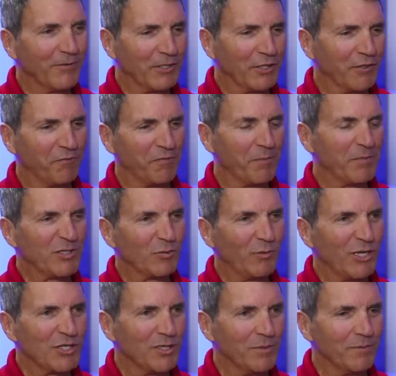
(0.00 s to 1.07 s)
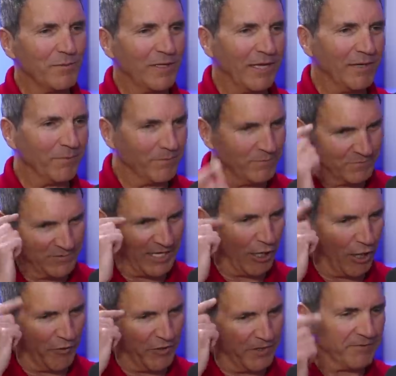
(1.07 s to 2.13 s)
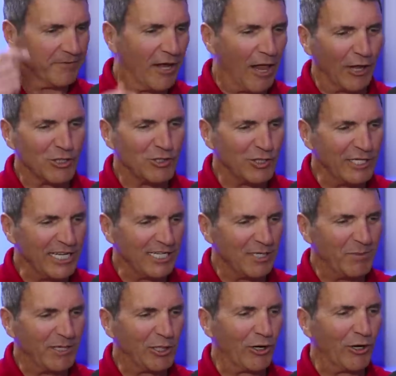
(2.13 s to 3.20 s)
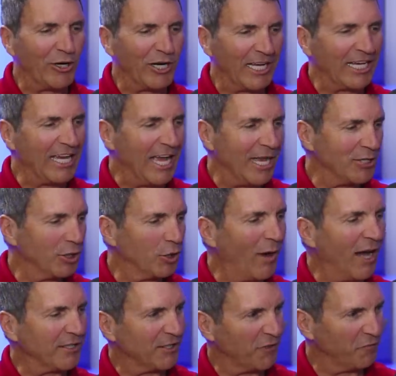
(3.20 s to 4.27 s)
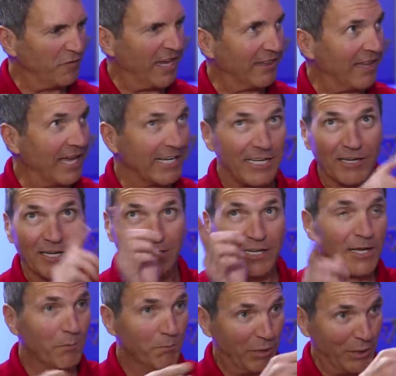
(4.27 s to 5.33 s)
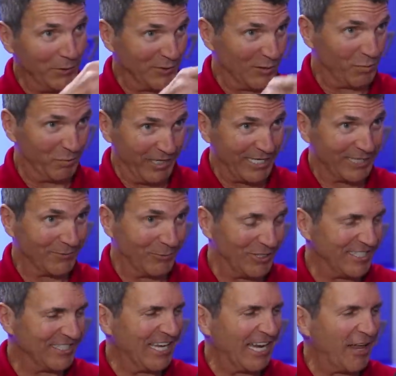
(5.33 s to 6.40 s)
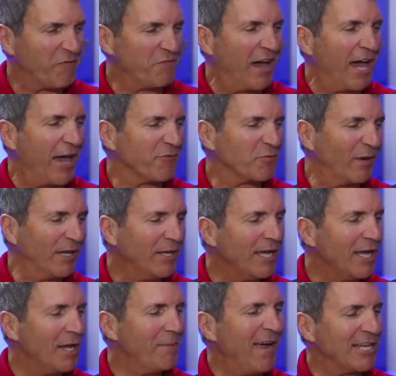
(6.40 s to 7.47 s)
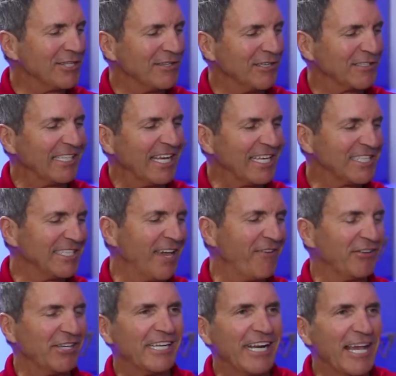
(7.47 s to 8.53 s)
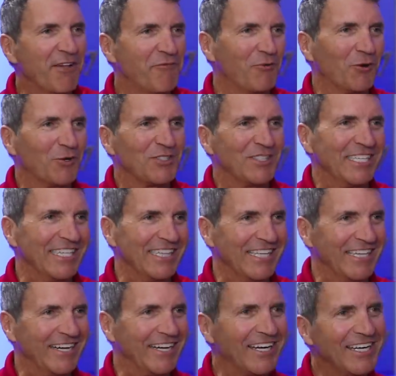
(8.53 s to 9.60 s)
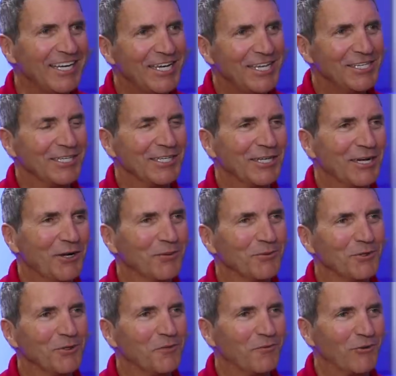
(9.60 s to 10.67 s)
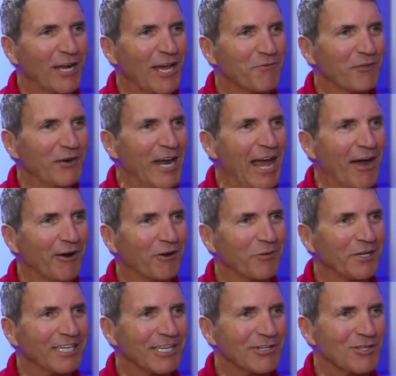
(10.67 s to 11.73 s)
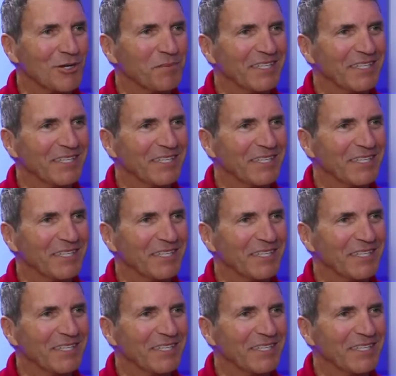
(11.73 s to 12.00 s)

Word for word: You could flip a switch and get all the knowledge you need to be current again. You go out to the flight line here at Bones's place, which he's got F5s, but imagine there's an A7 and an A4 sitting there. You can go goof around for an hour. What are you going to jump